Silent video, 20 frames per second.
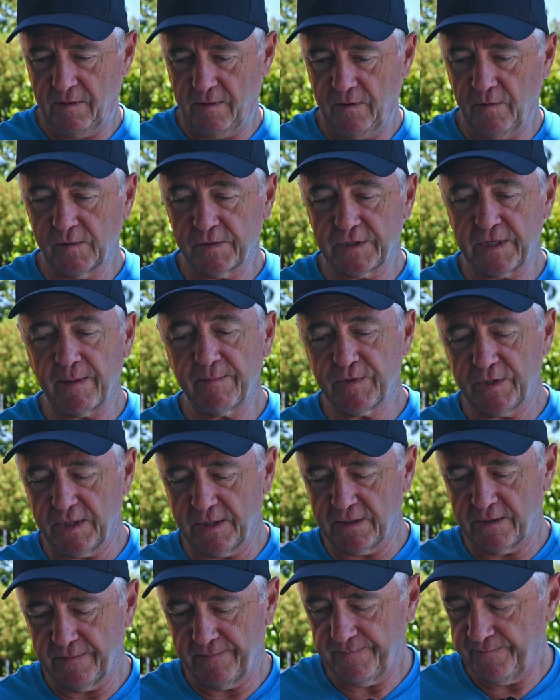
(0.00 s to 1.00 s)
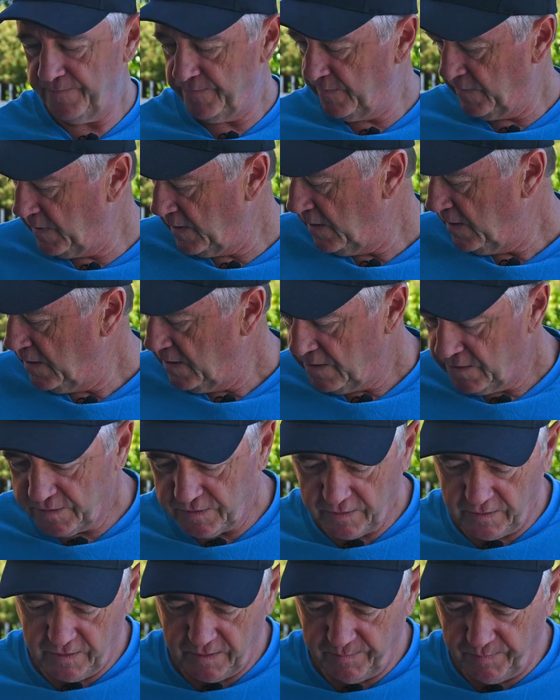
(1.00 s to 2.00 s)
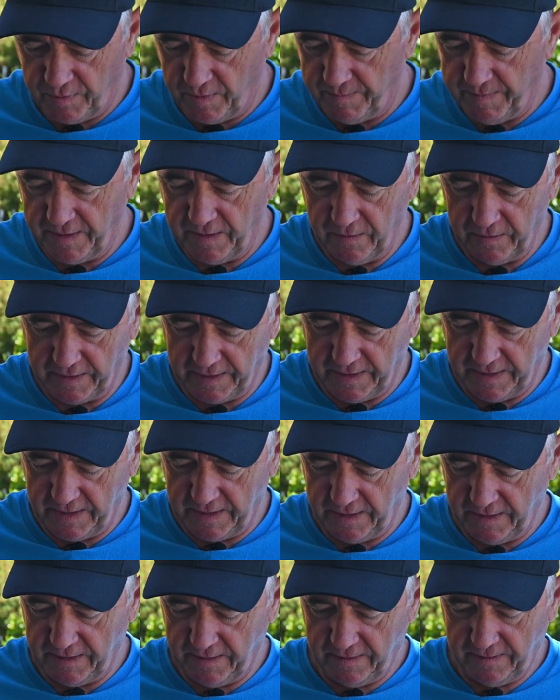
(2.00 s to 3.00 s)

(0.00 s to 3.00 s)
your subject. So you're probably looking at